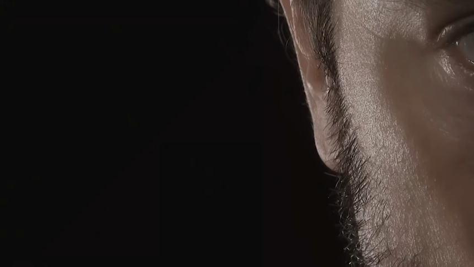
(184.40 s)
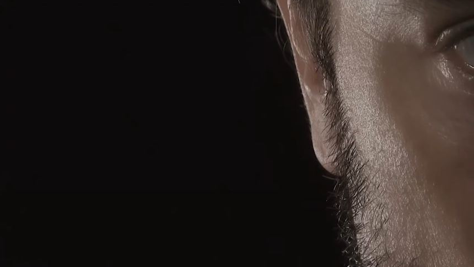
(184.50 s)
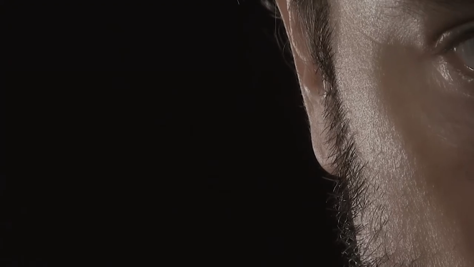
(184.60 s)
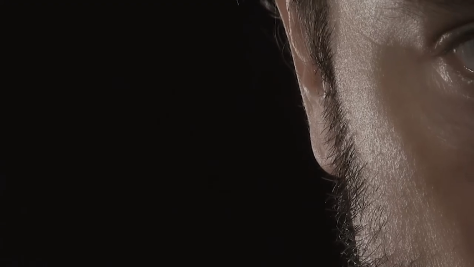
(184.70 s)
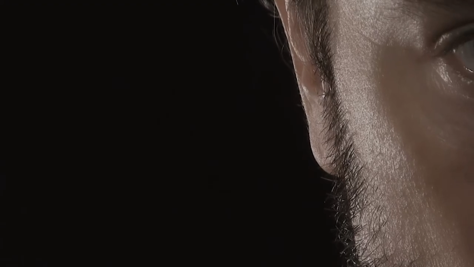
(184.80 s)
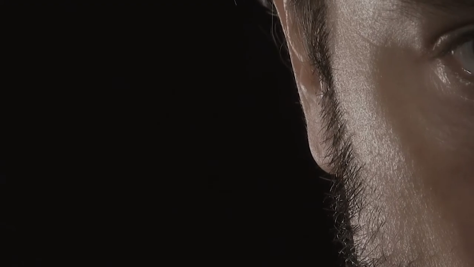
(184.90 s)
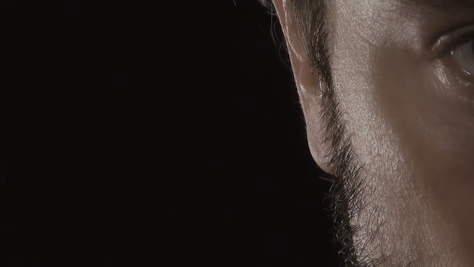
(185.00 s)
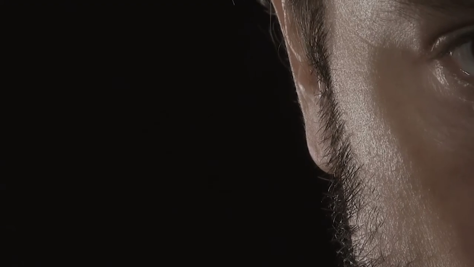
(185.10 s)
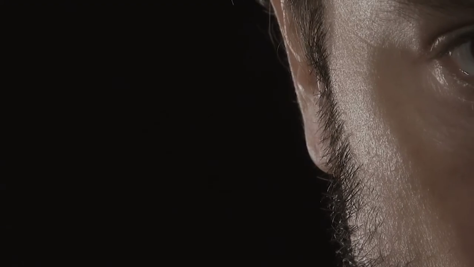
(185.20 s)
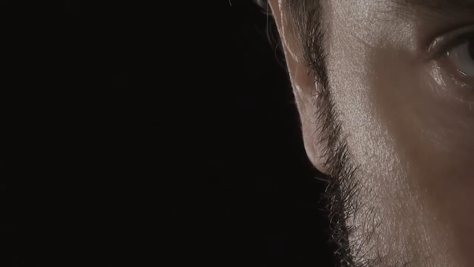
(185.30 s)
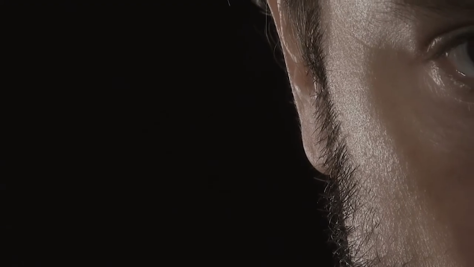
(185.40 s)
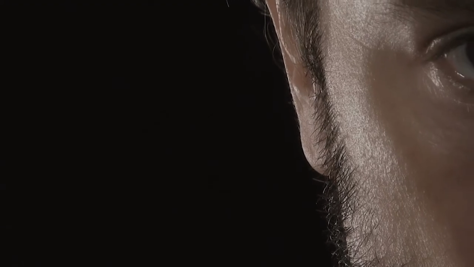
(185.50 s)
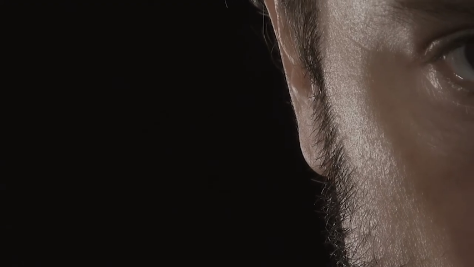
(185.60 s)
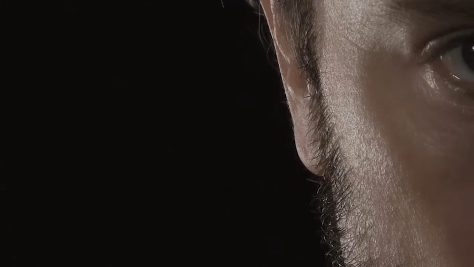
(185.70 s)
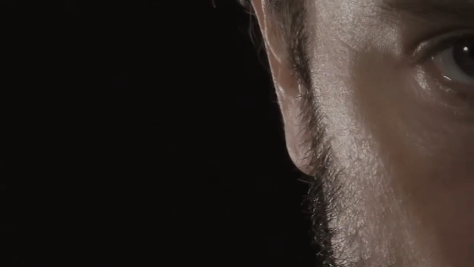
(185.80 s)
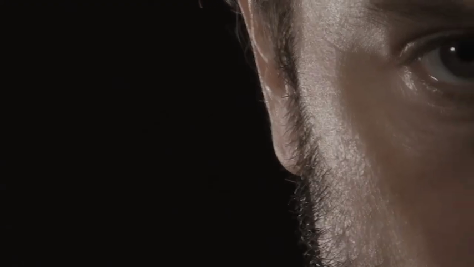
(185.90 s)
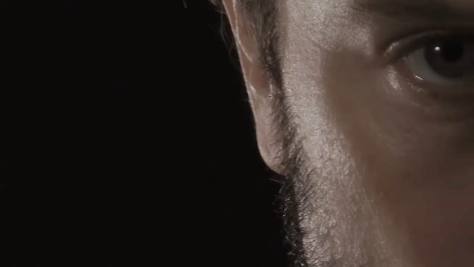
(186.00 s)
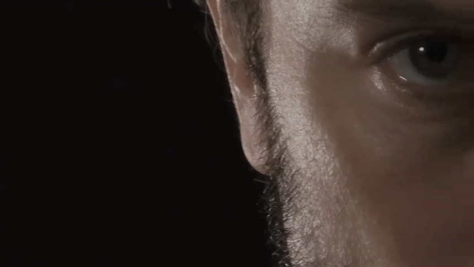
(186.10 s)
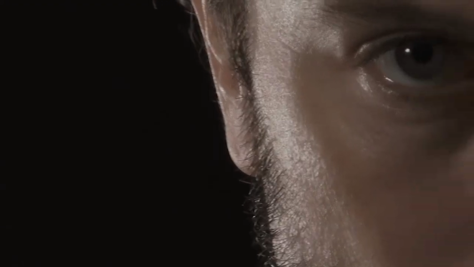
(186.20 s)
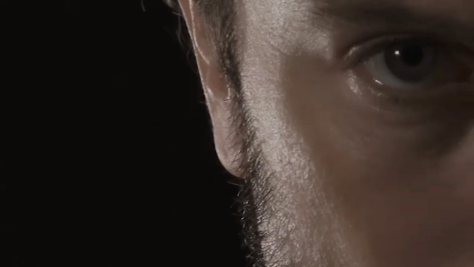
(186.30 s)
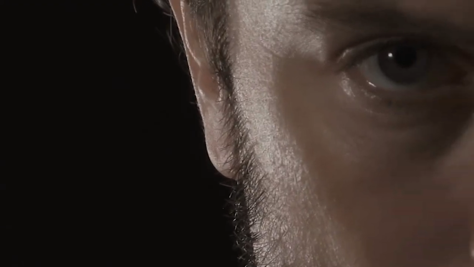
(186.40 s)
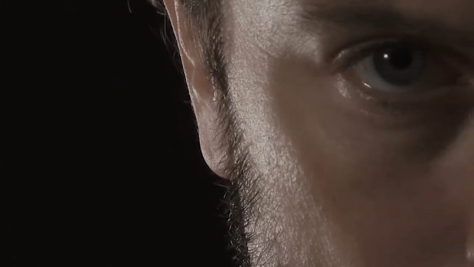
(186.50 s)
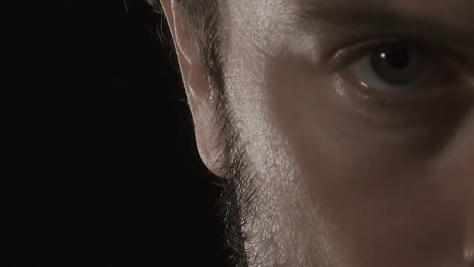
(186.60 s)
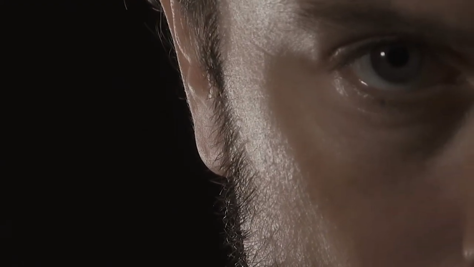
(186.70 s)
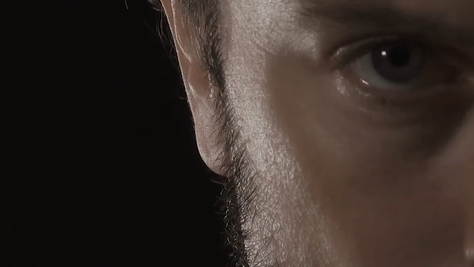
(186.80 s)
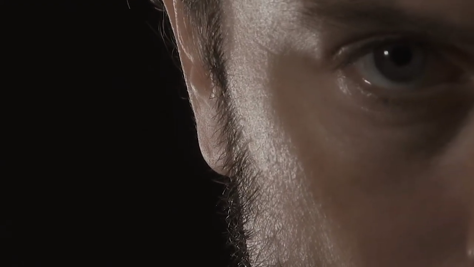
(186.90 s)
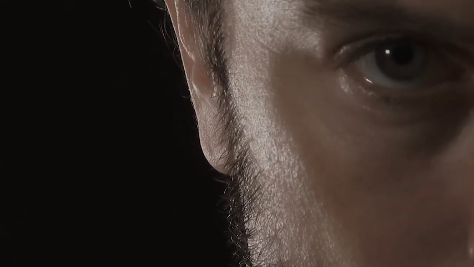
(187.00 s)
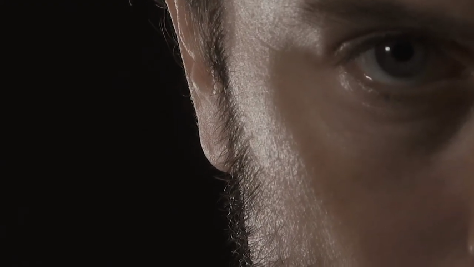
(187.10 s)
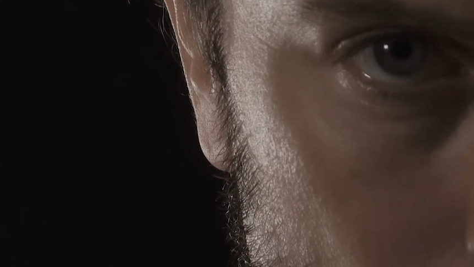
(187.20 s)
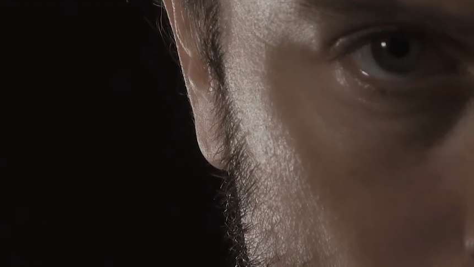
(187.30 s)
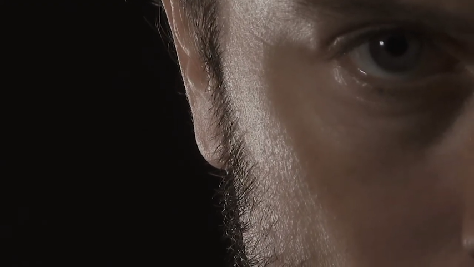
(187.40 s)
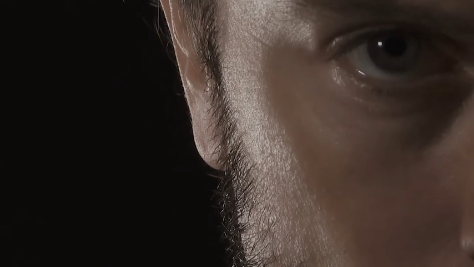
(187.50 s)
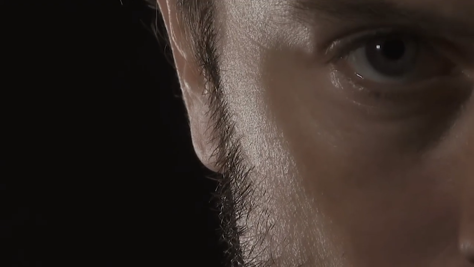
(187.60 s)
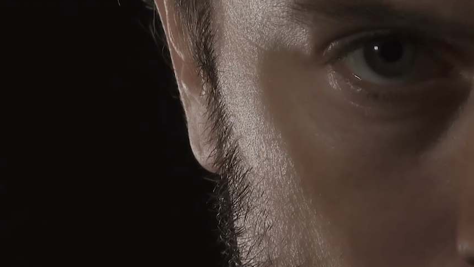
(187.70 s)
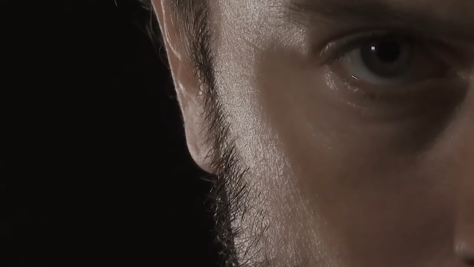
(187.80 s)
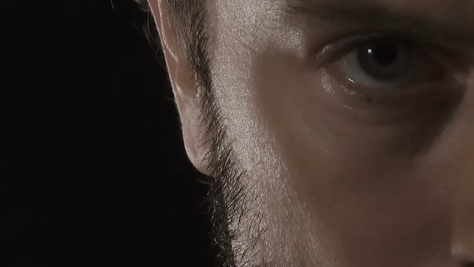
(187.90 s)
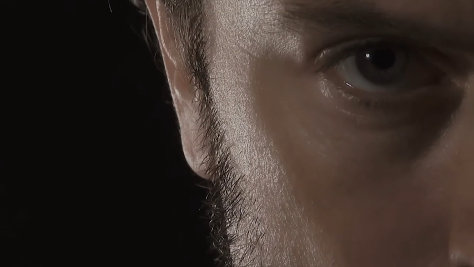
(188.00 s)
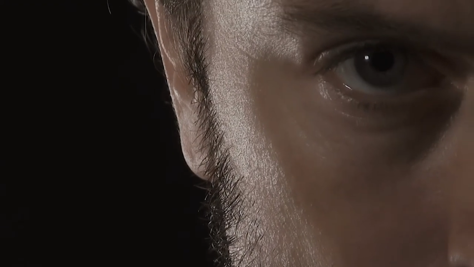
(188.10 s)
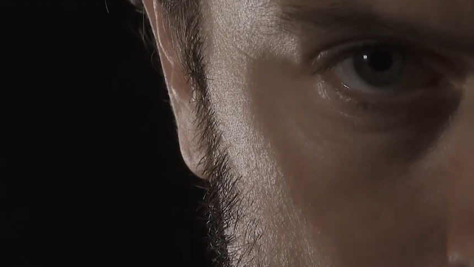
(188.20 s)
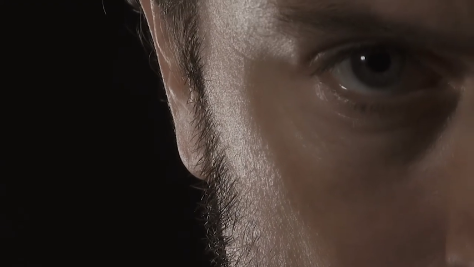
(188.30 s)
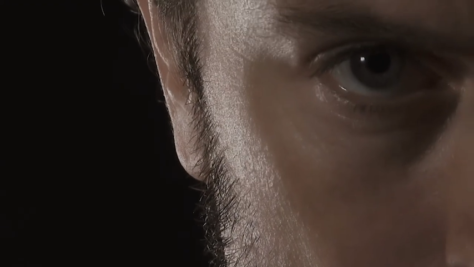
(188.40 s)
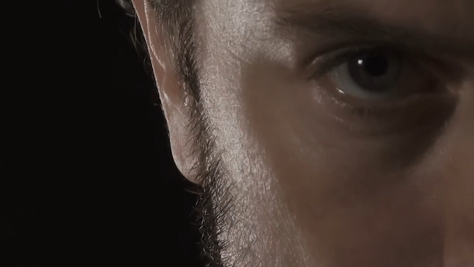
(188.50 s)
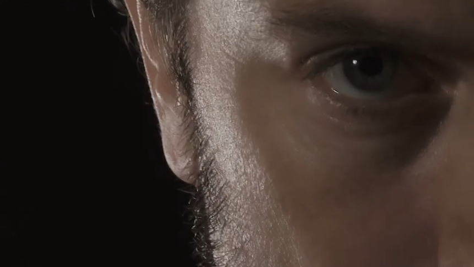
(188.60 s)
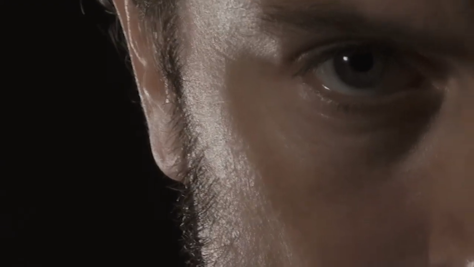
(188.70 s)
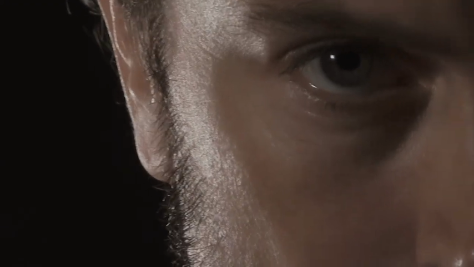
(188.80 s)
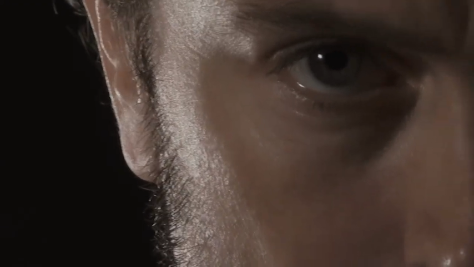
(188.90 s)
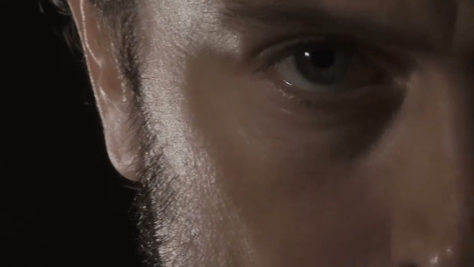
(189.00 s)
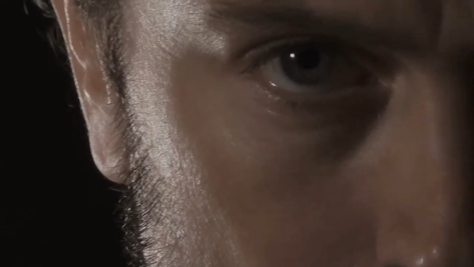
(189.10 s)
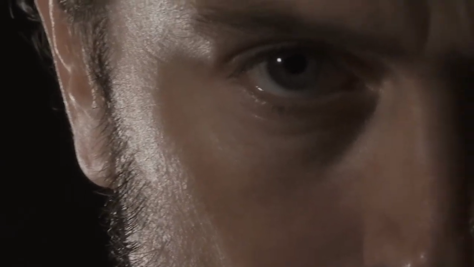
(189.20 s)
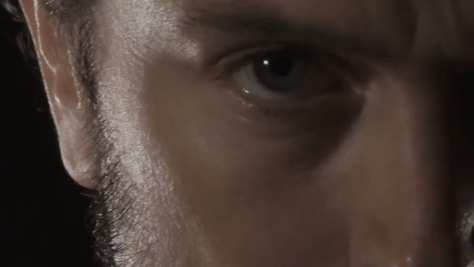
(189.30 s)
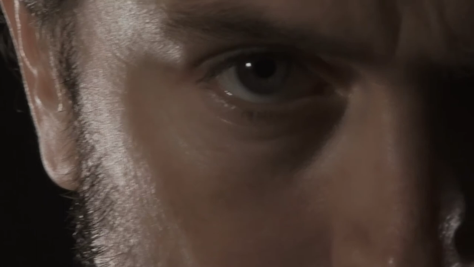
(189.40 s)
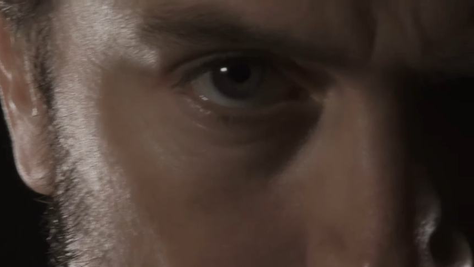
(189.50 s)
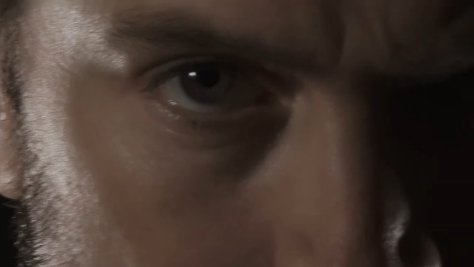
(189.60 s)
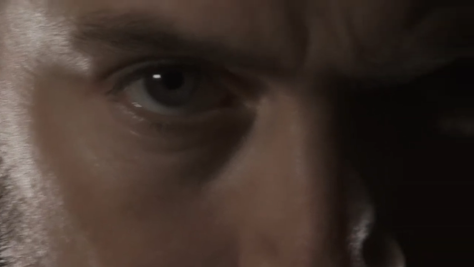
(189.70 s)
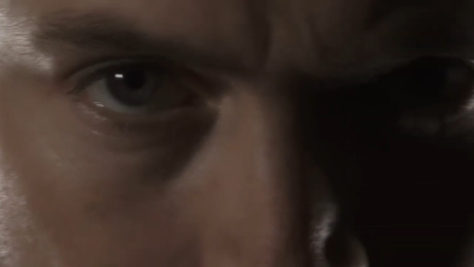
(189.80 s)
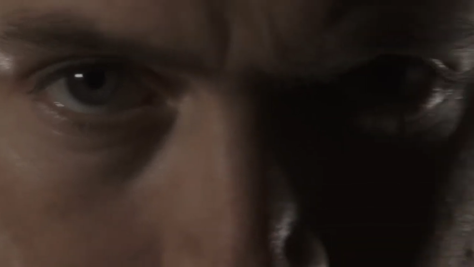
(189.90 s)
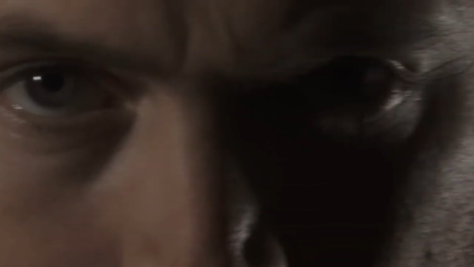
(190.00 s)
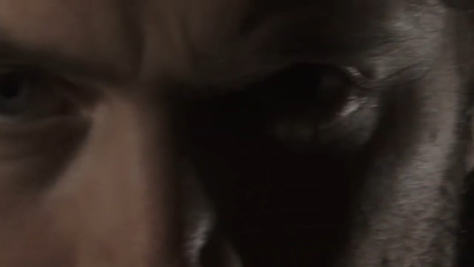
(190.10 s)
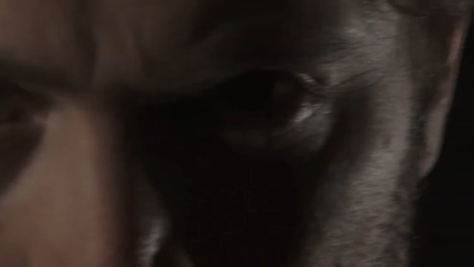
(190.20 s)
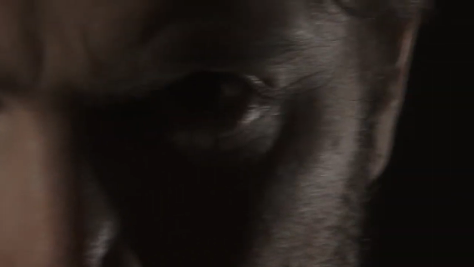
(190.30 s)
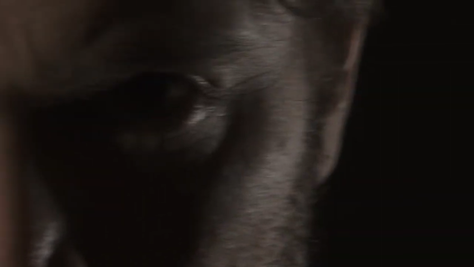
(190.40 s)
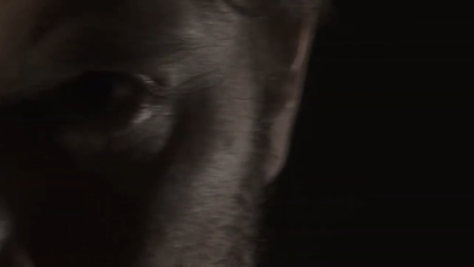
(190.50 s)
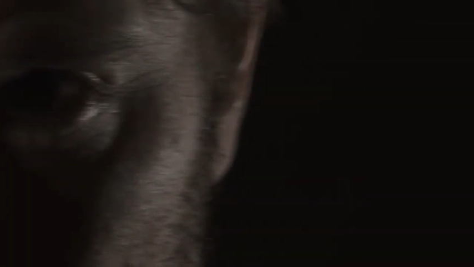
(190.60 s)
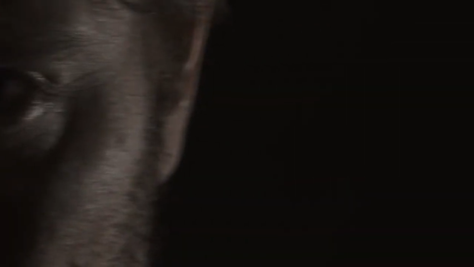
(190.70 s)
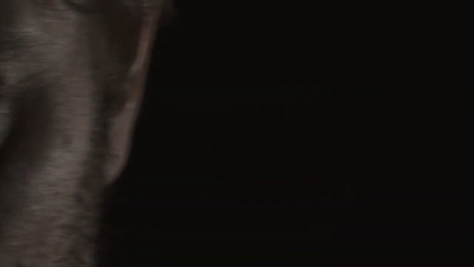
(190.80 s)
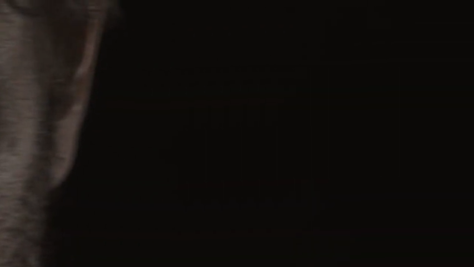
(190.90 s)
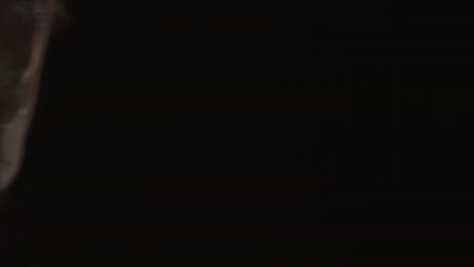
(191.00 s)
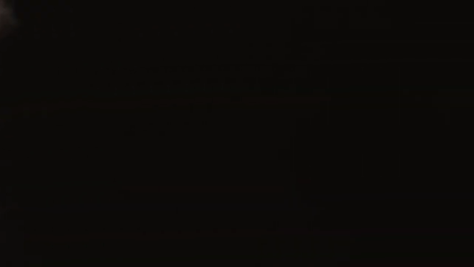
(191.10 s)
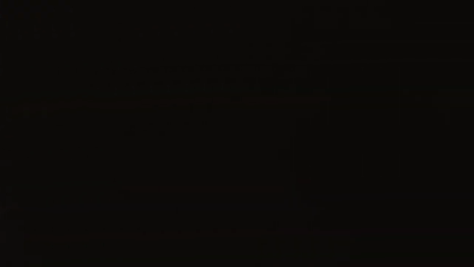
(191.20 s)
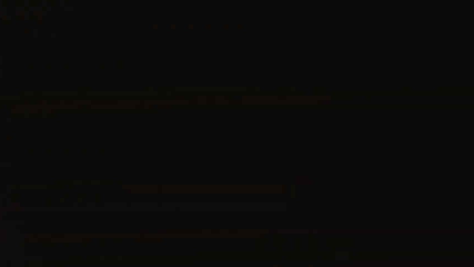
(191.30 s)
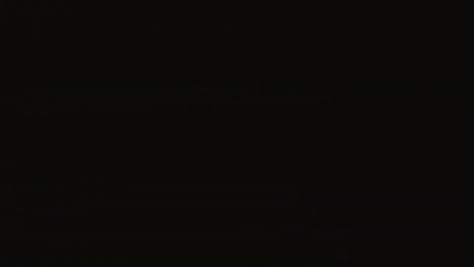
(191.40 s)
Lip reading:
No face is visible, so there are no lips to read.